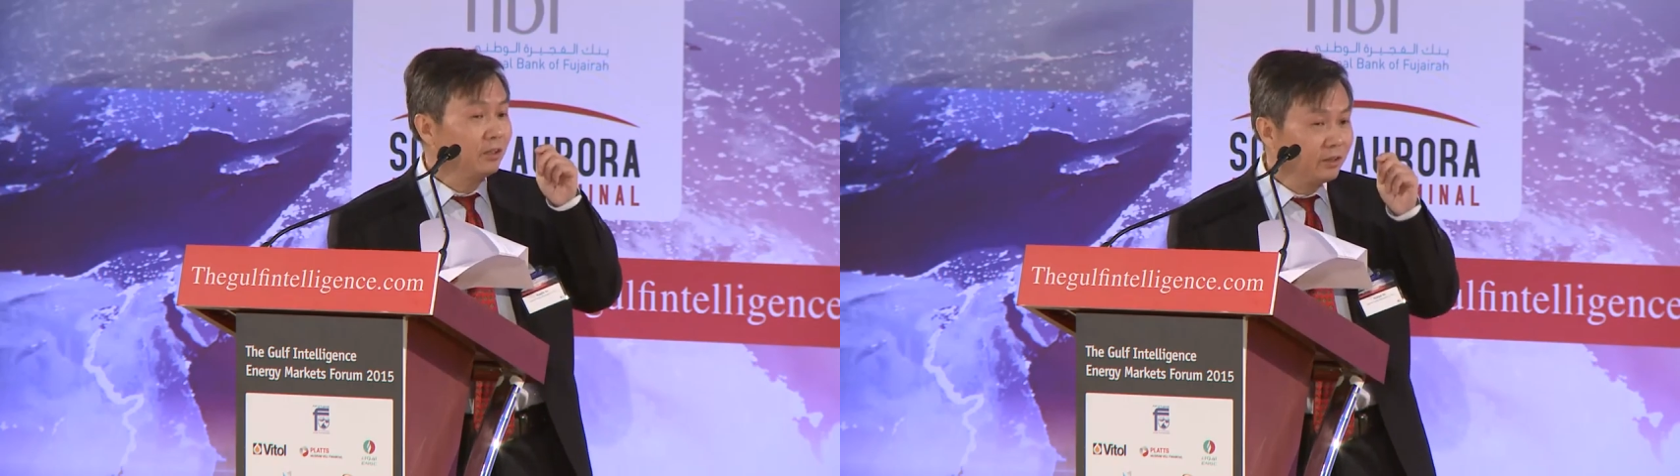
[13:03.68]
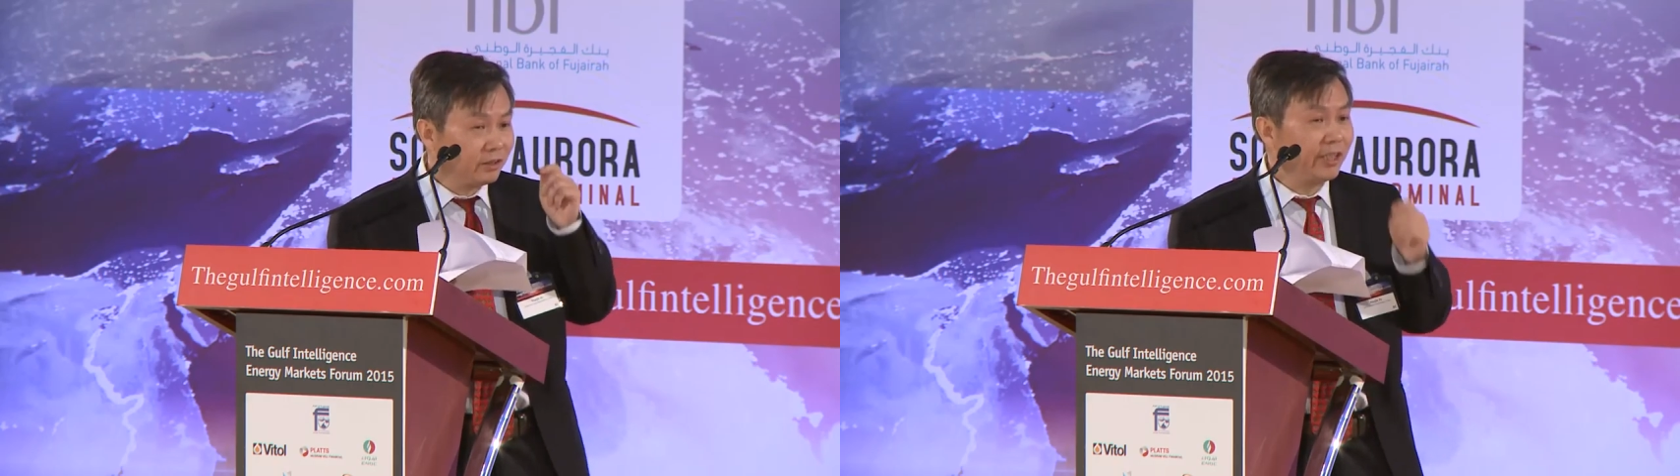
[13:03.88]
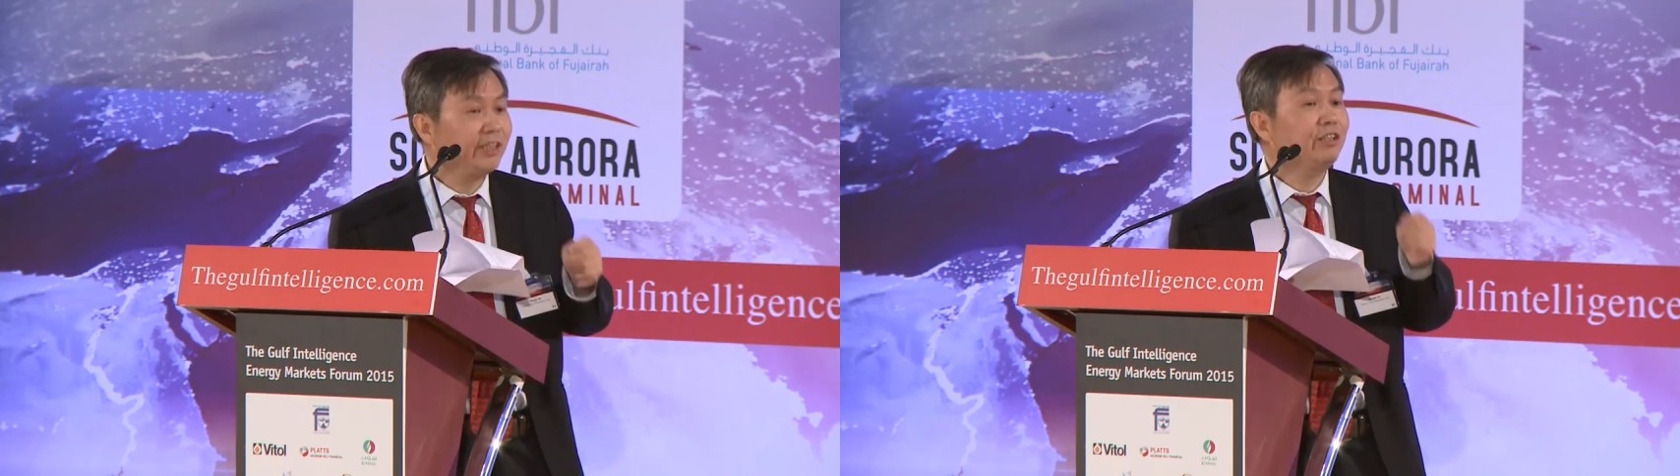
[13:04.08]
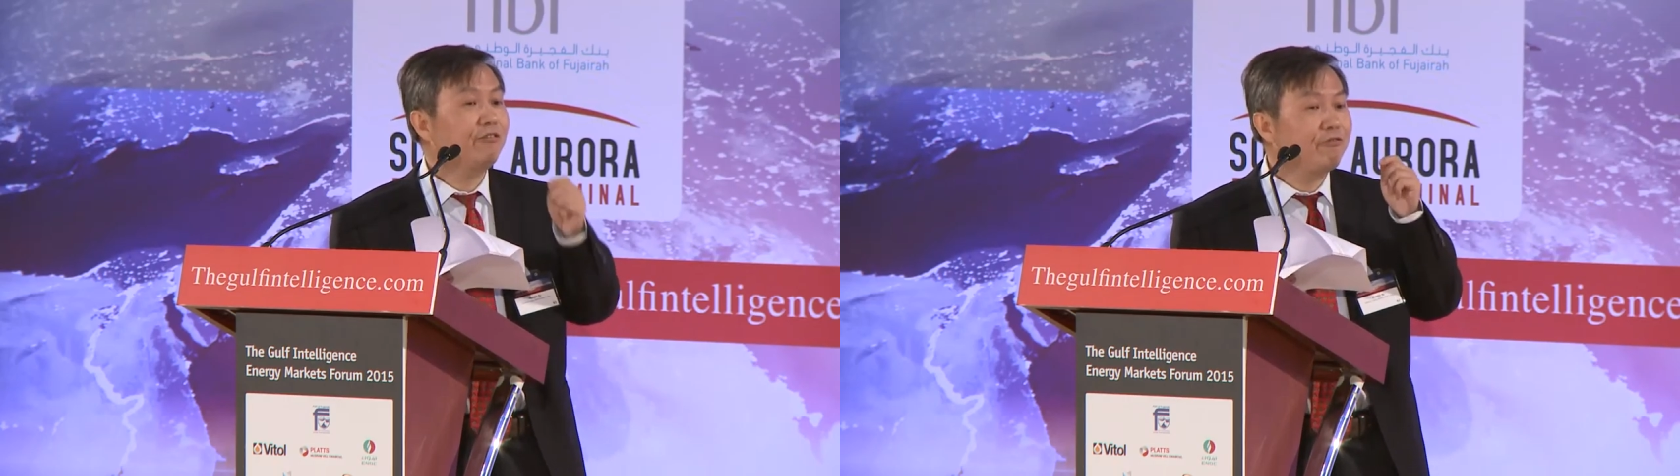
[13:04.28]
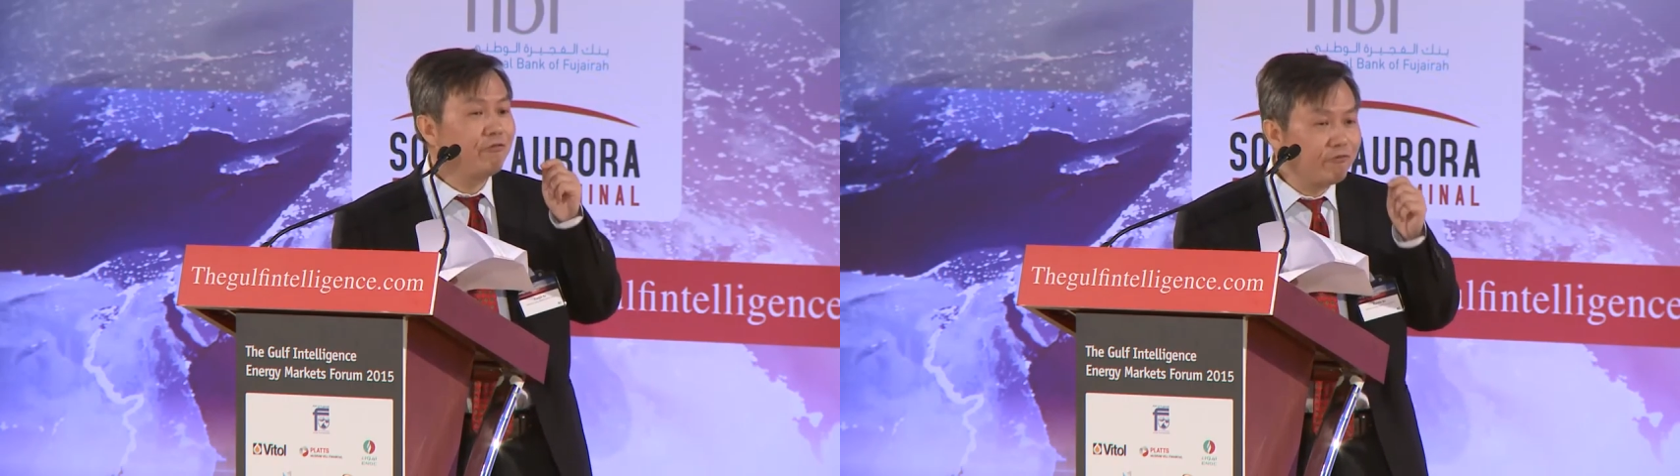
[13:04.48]

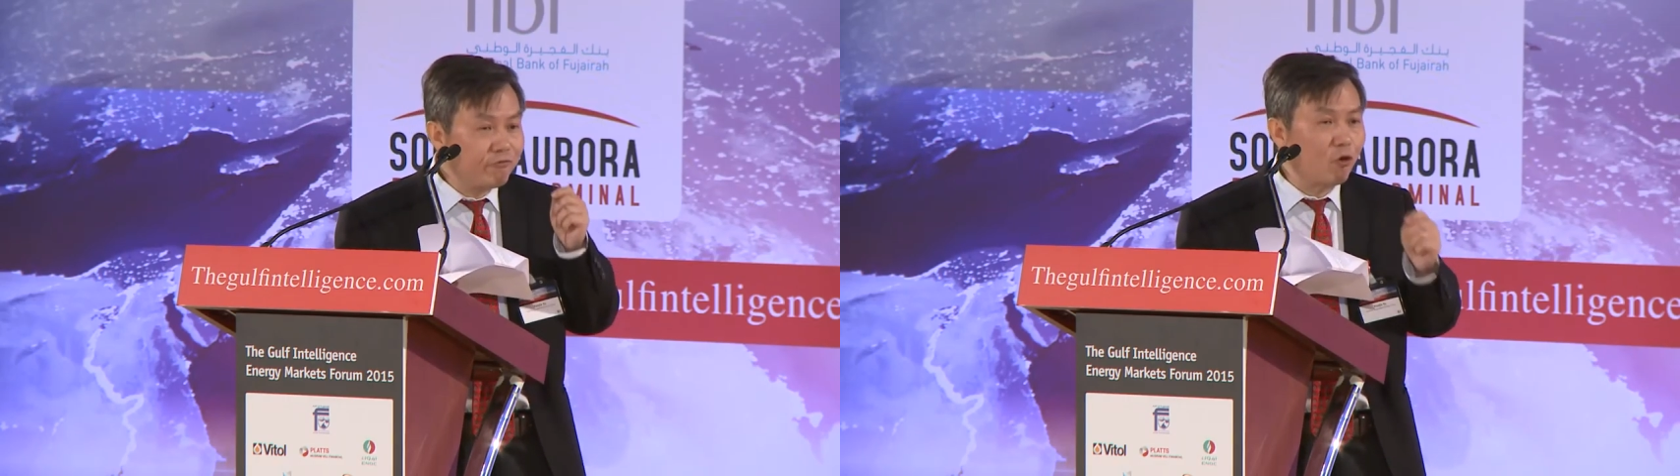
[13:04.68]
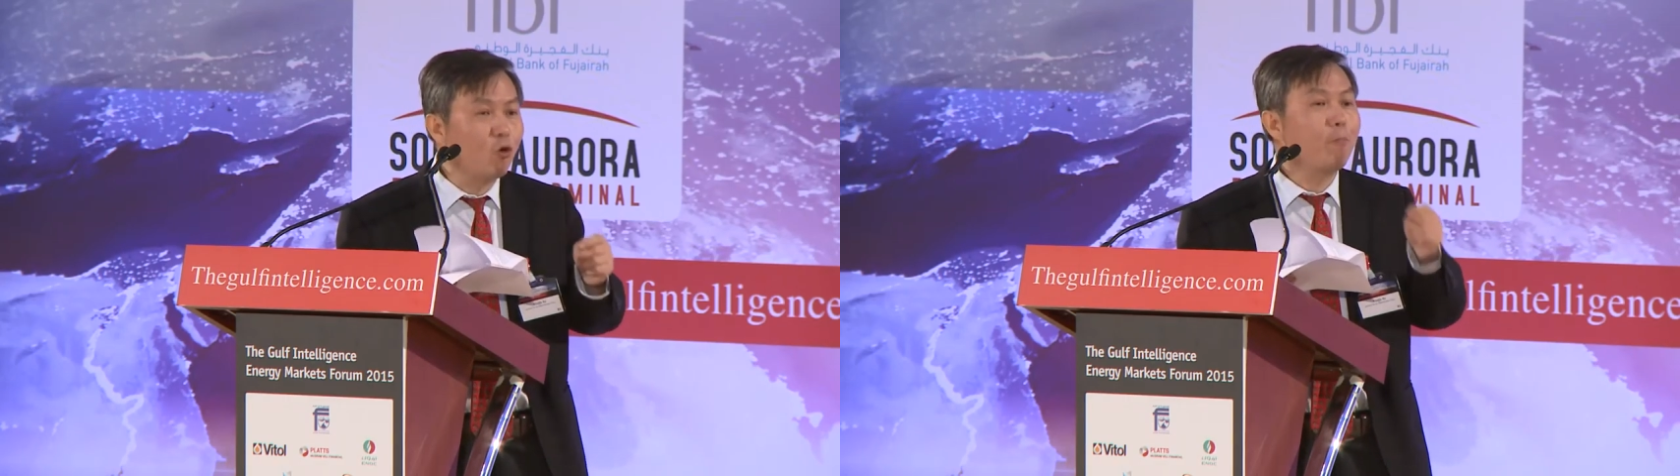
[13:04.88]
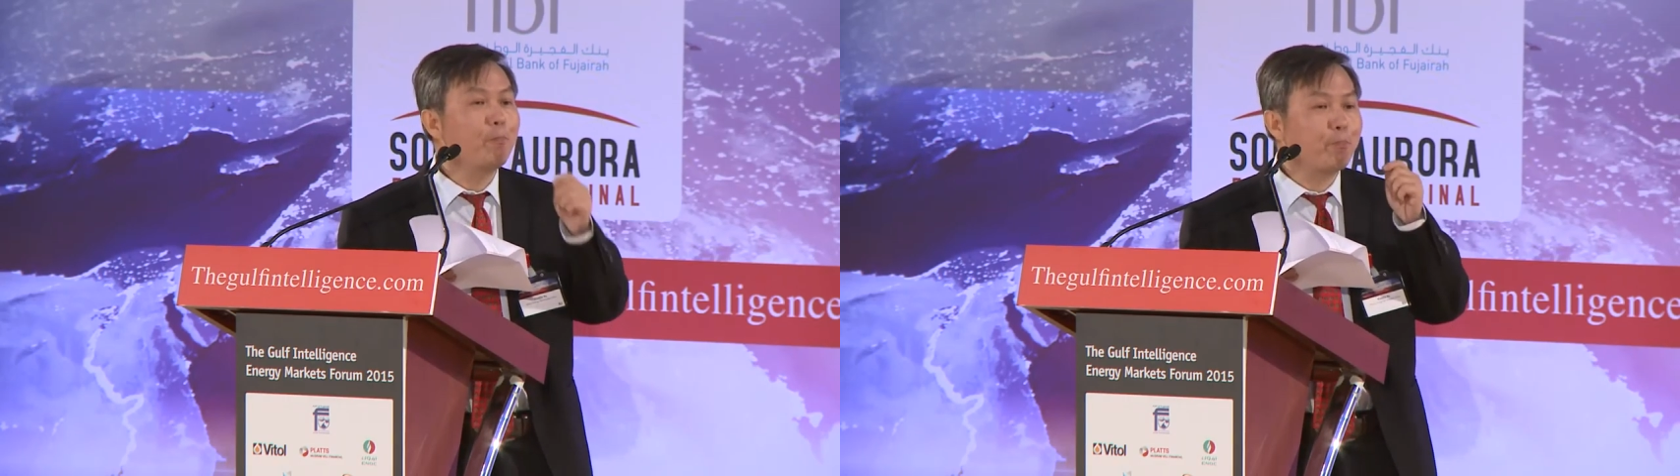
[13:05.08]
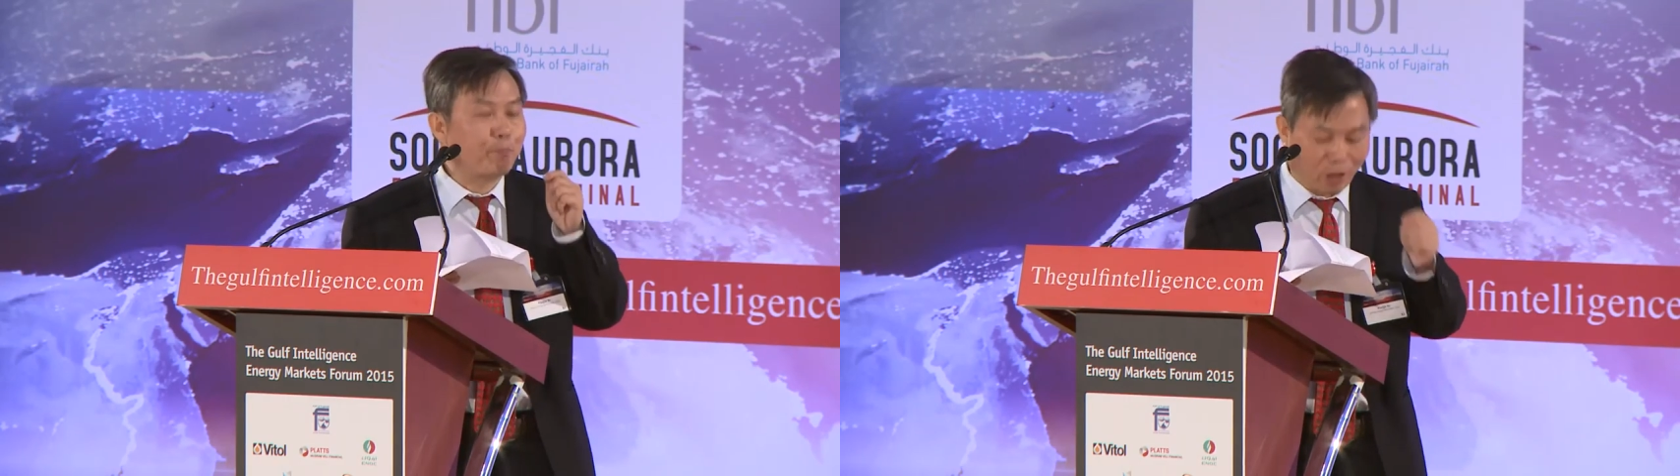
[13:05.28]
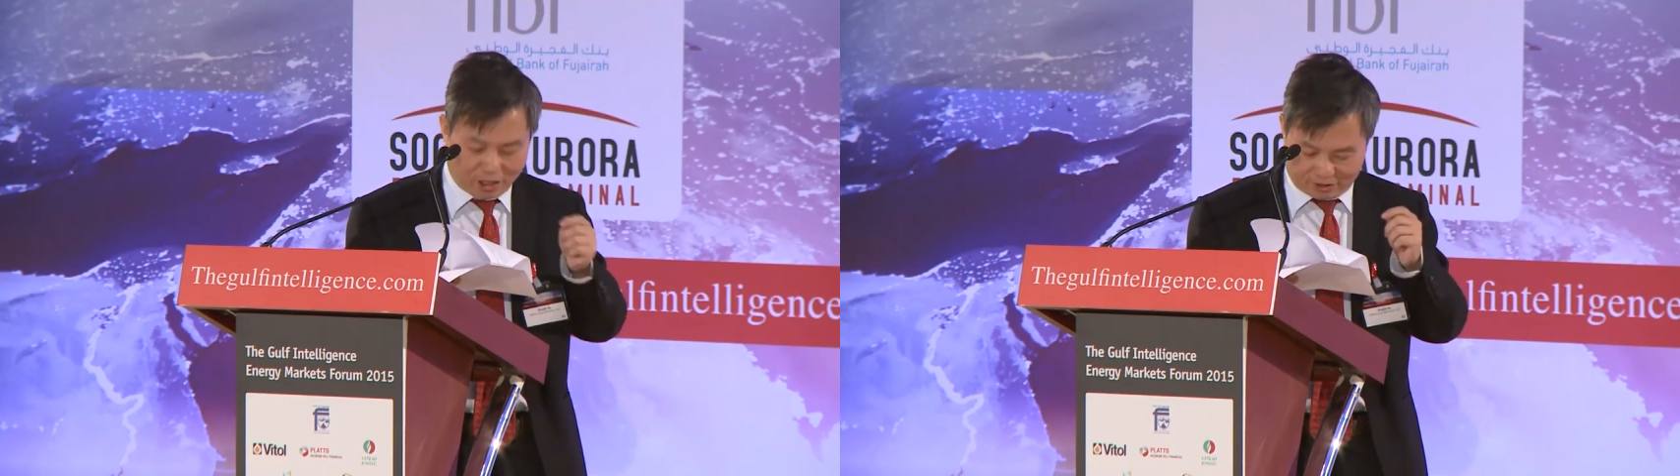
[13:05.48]
64
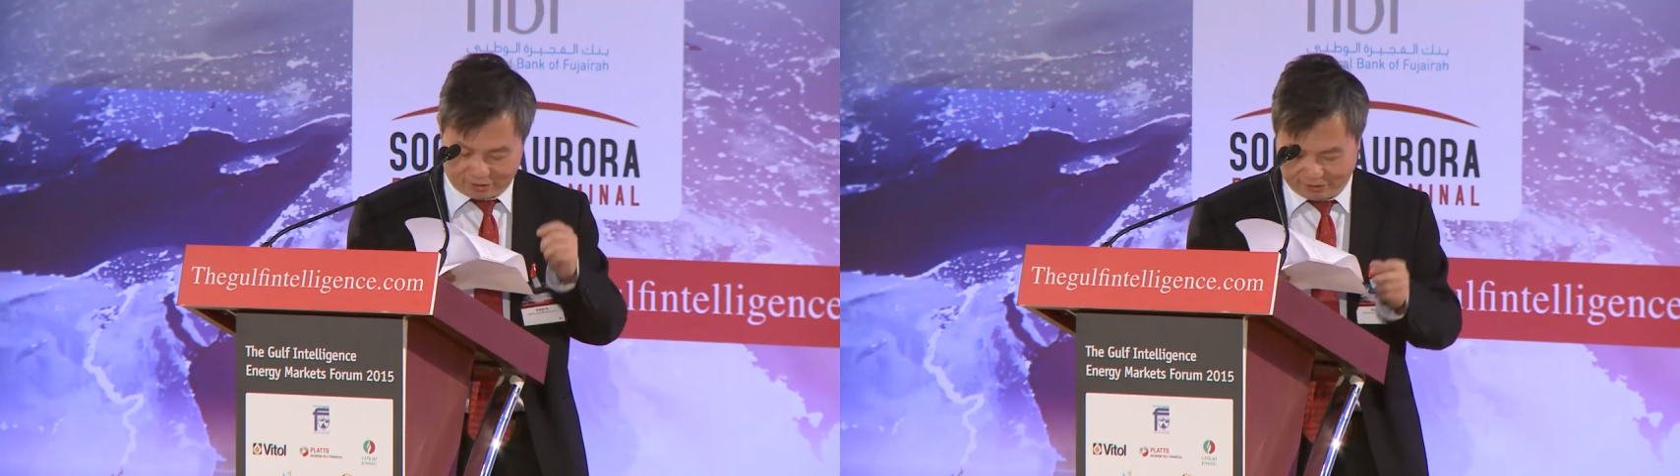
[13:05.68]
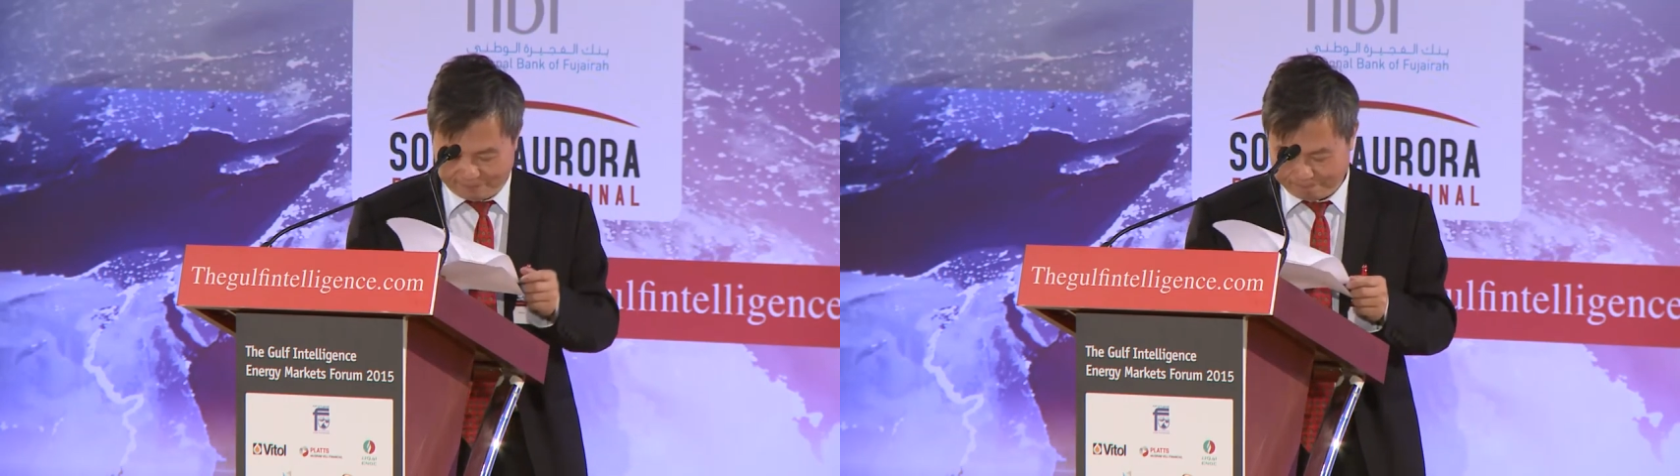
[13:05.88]
plus